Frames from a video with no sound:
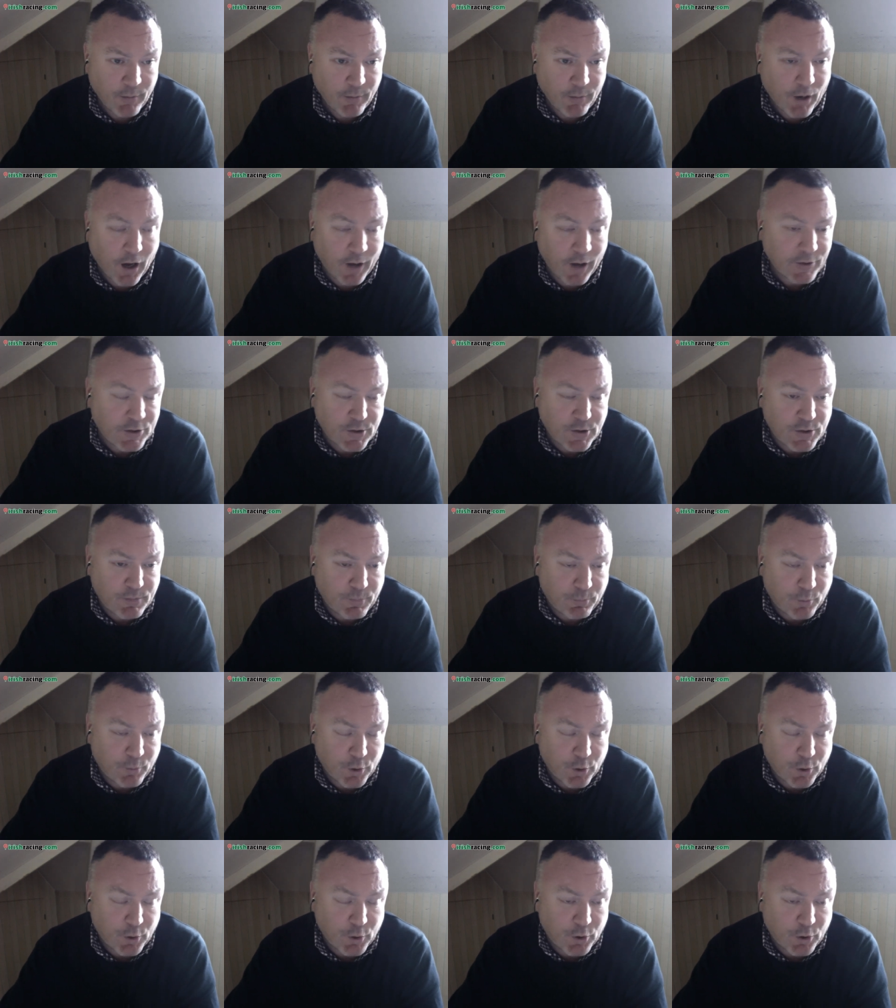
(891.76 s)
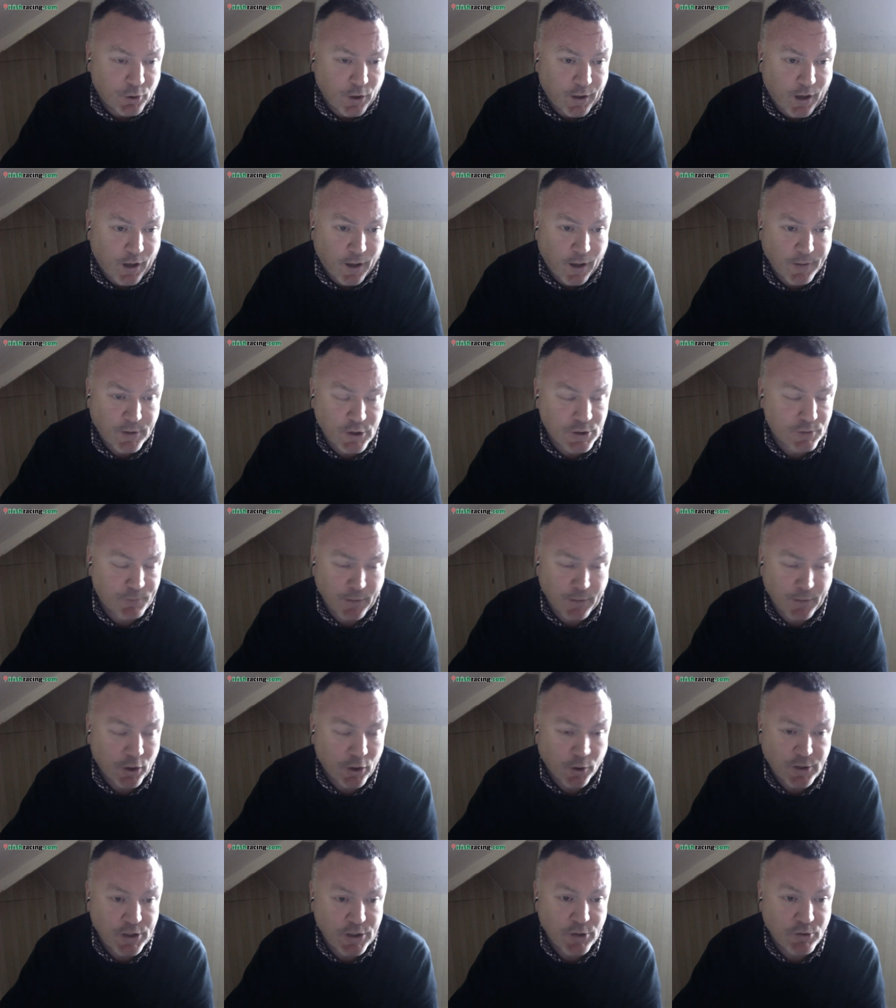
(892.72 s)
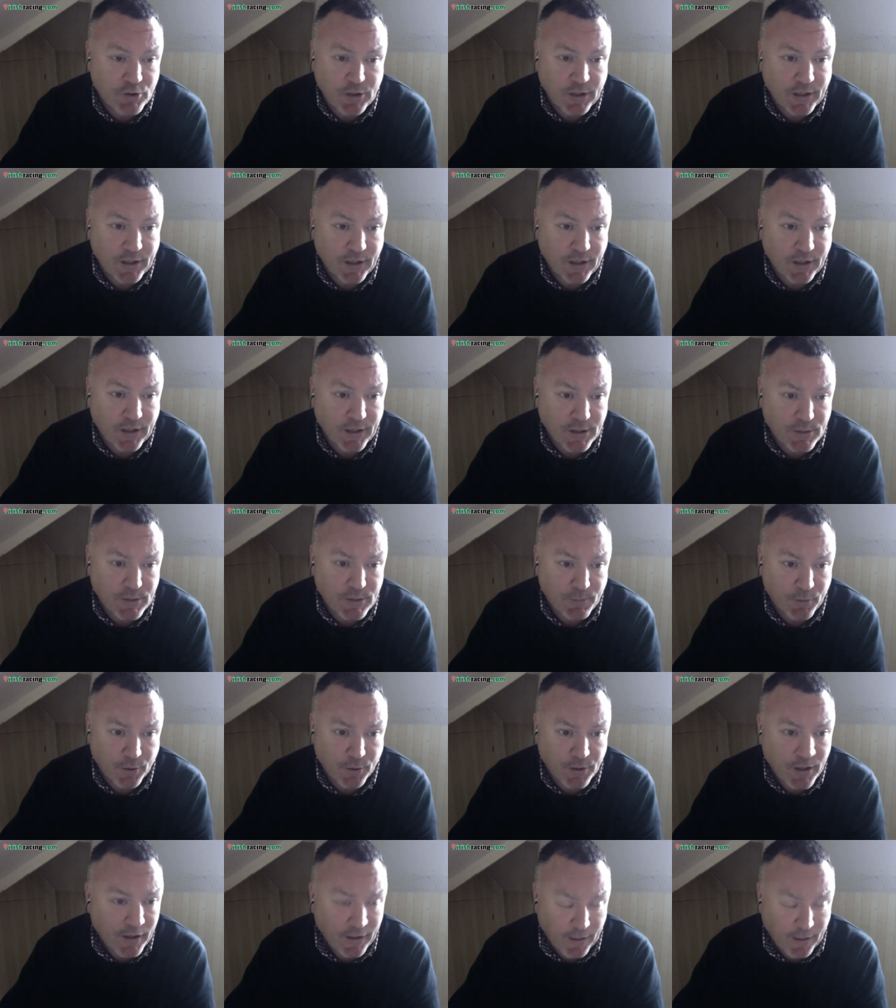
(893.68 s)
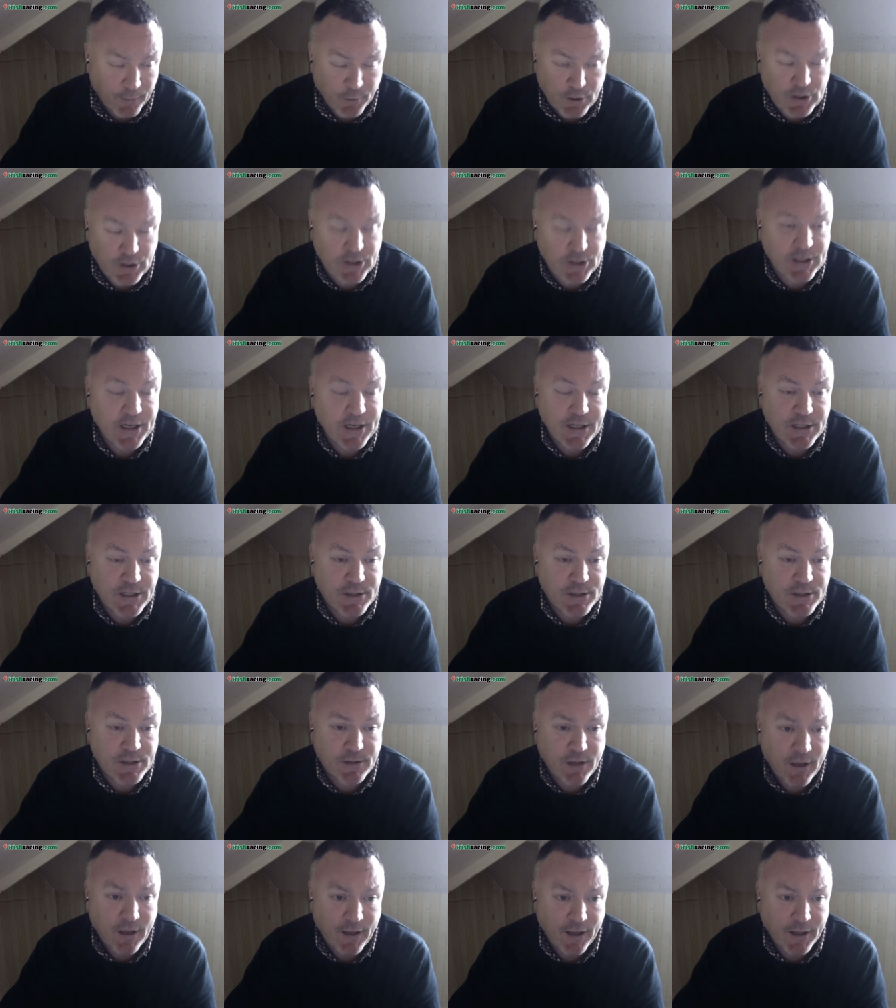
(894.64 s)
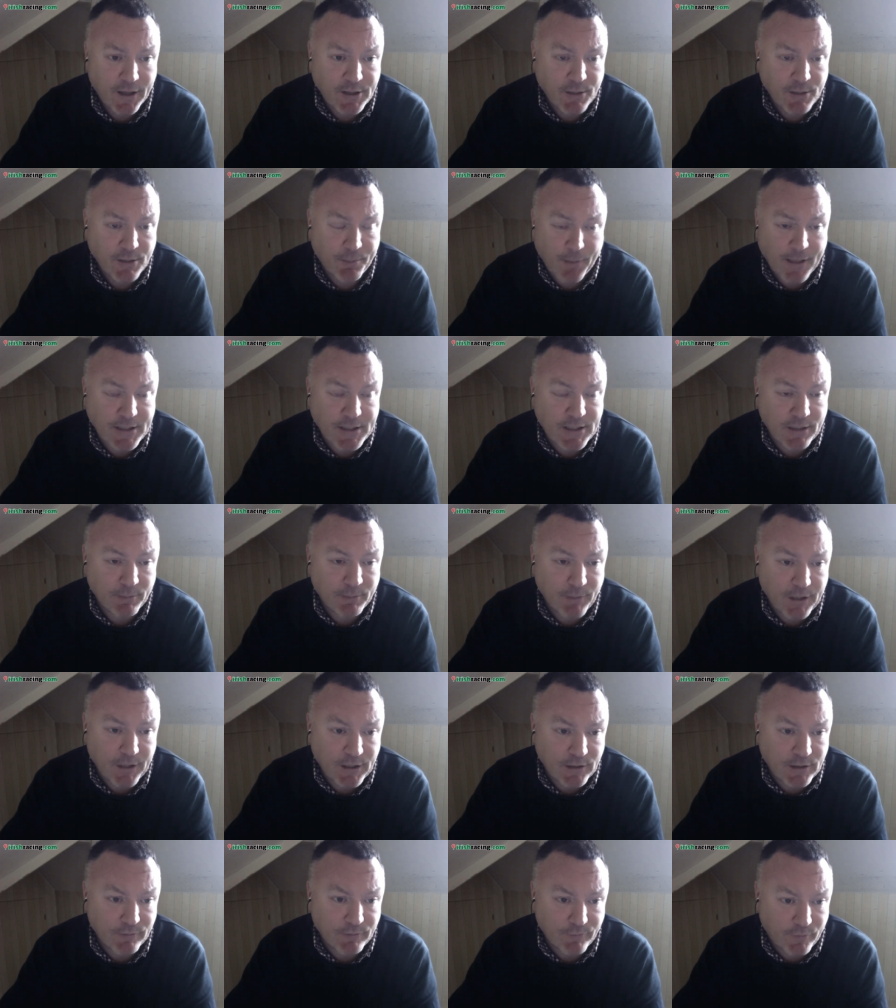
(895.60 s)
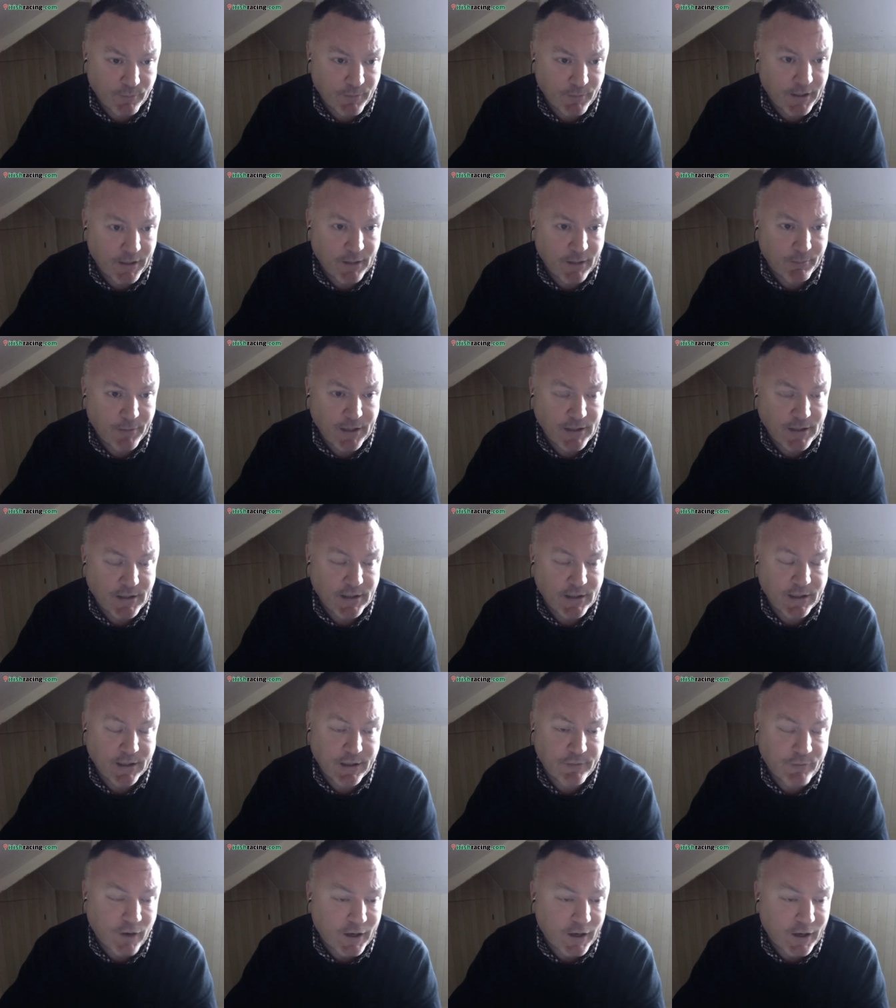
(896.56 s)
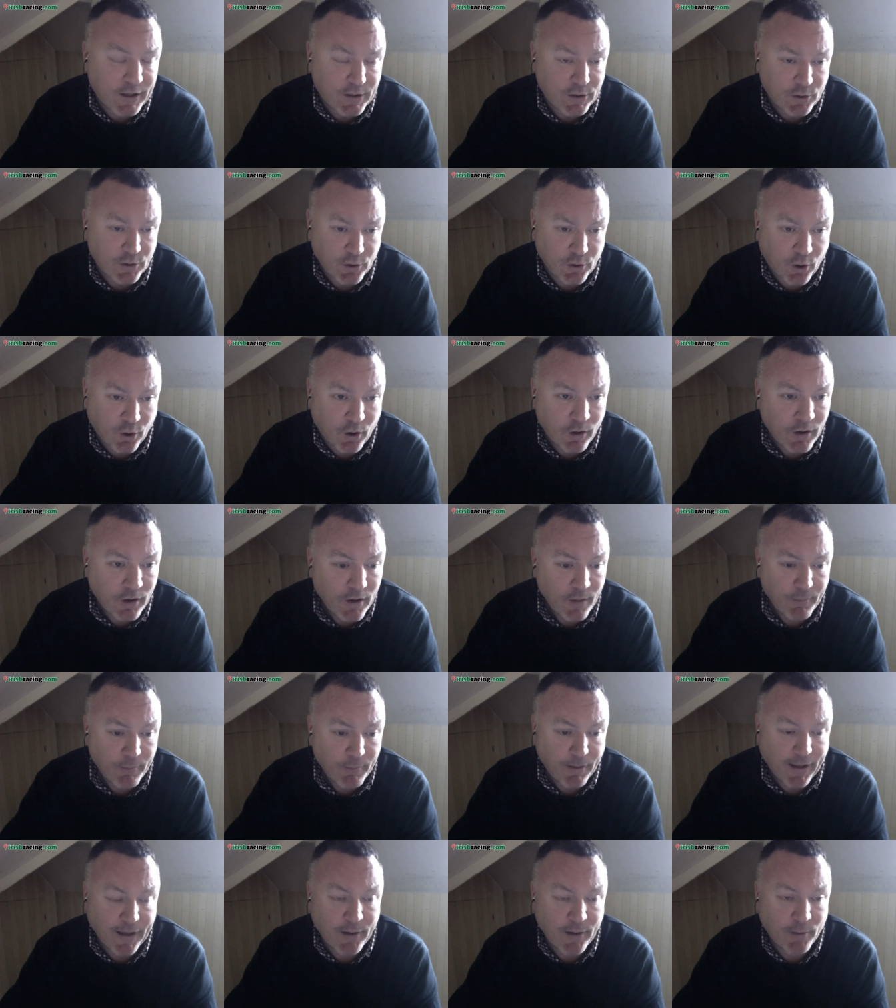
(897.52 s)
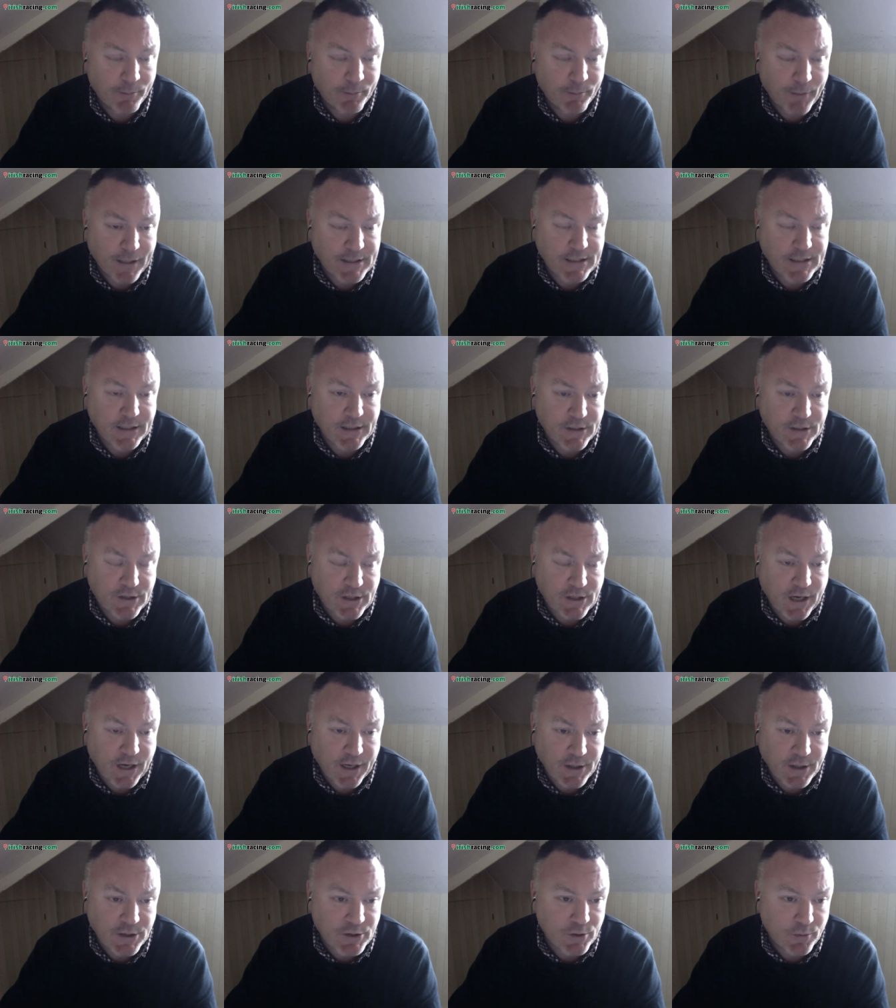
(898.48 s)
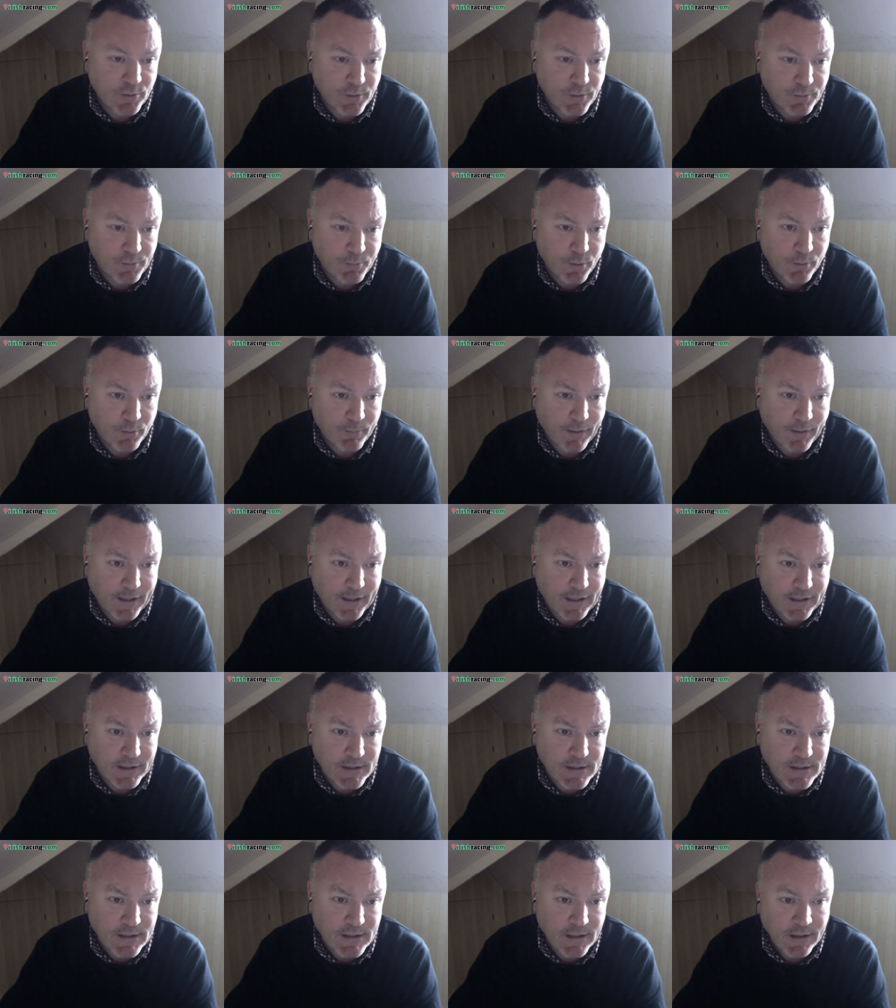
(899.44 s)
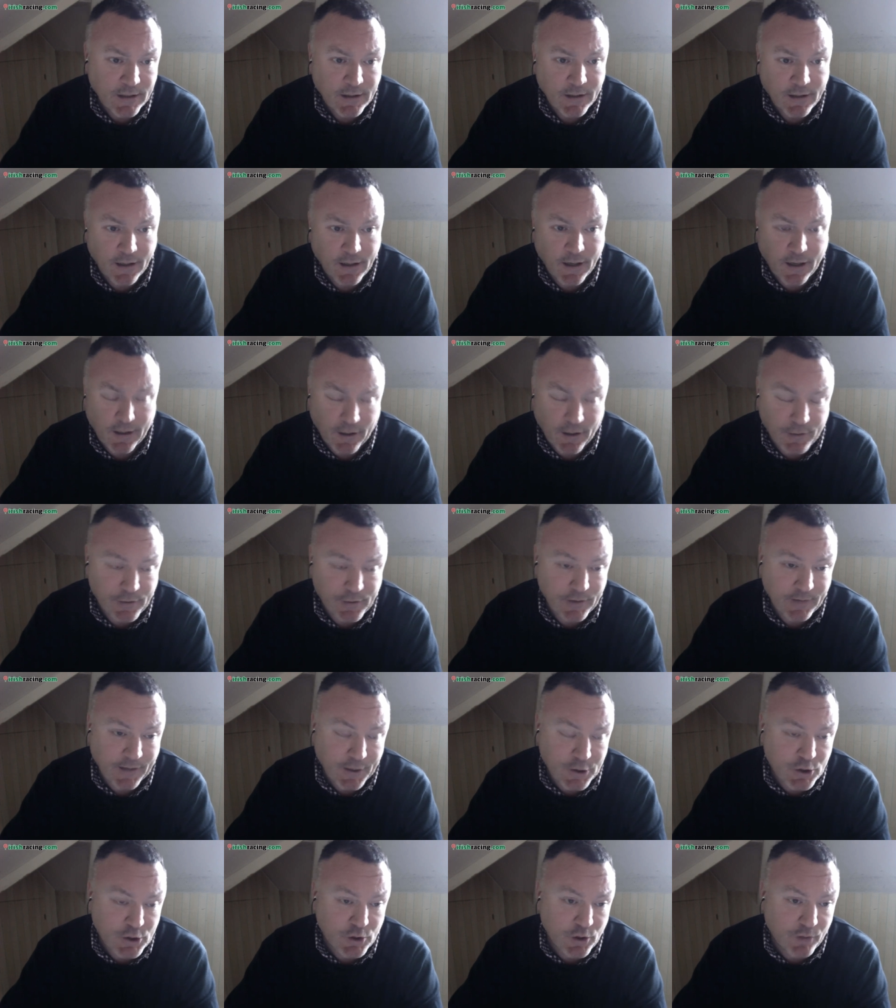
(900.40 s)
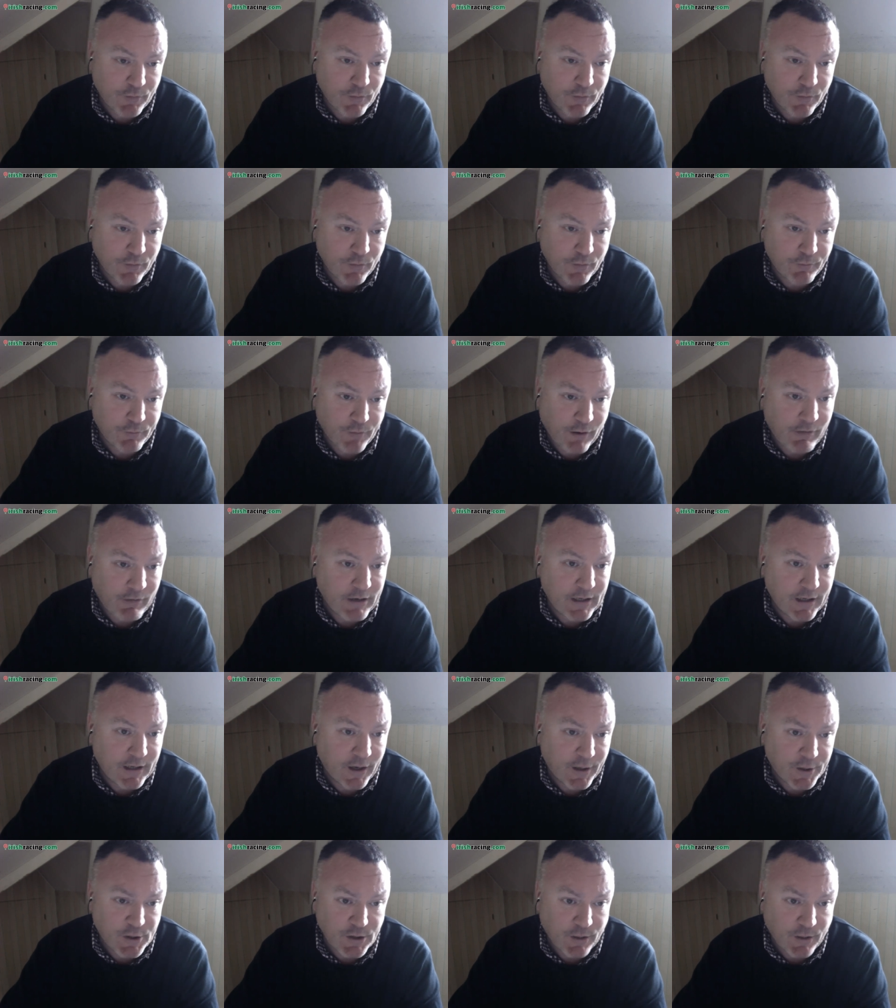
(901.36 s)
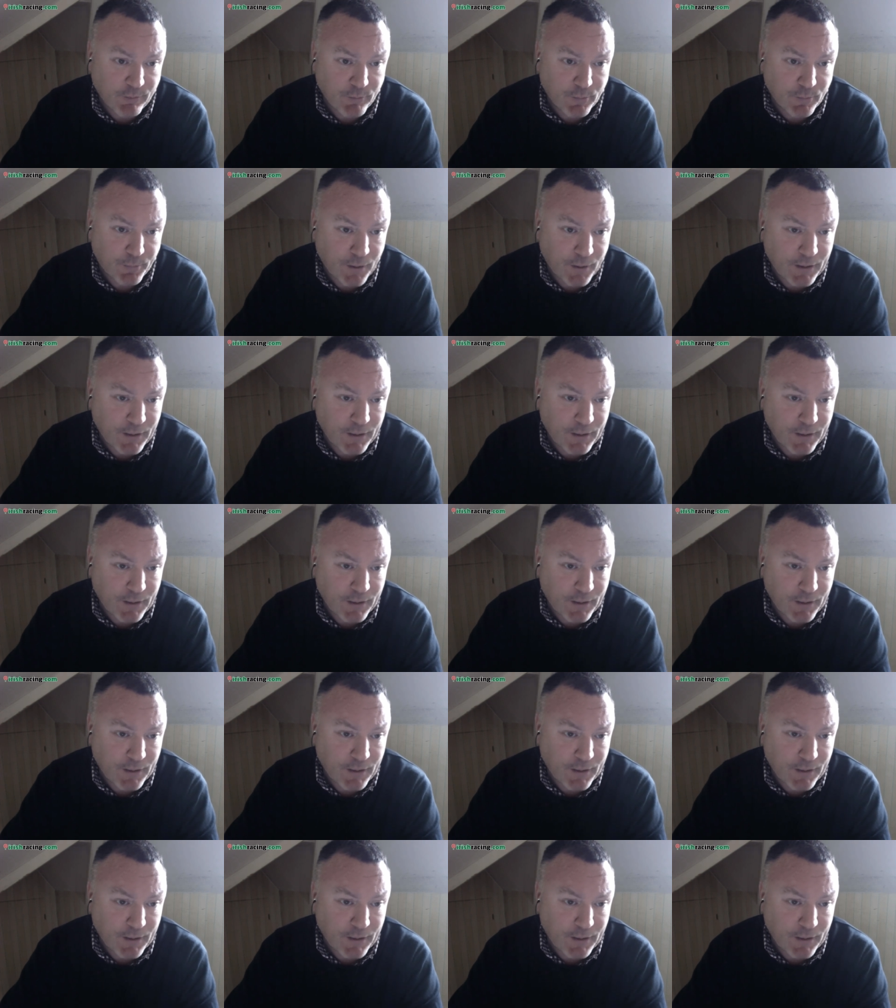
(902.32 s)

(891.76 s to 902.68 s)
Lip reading: I'd just be not interested in it, to be honest. It would cease as a betting medium for me immediately if I could not play on betting exchanges or with bookmakers And I think that's true of a very large